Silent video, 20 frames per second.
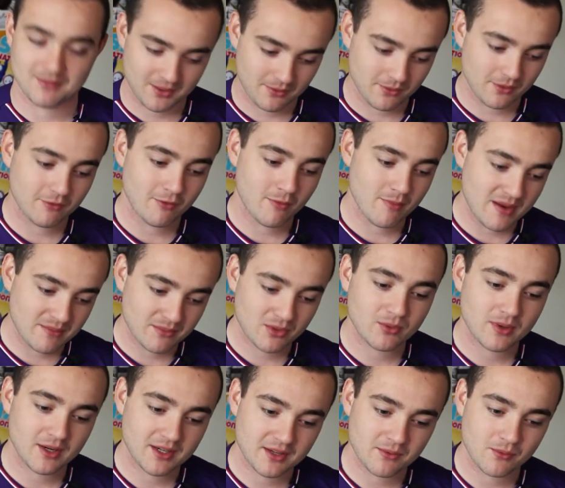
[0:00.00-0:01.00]
They will remember
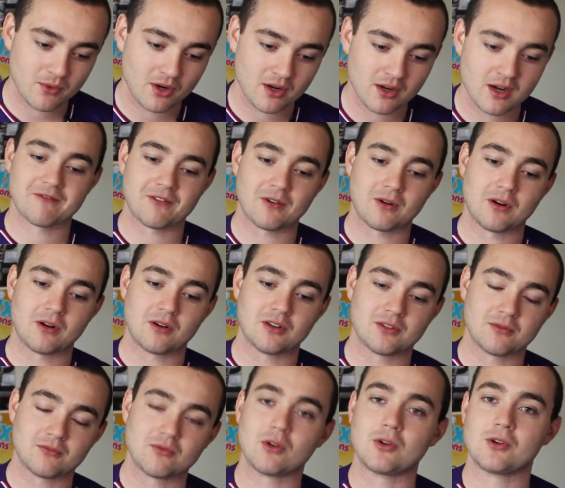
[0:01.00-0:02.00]
where they were for
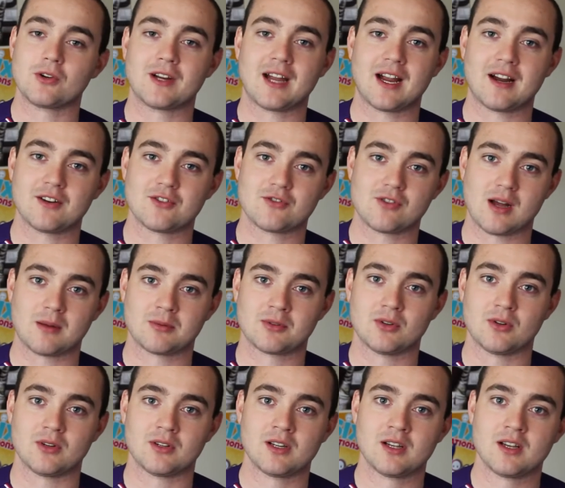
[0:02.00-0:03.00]
the Ronald Garra drop goal.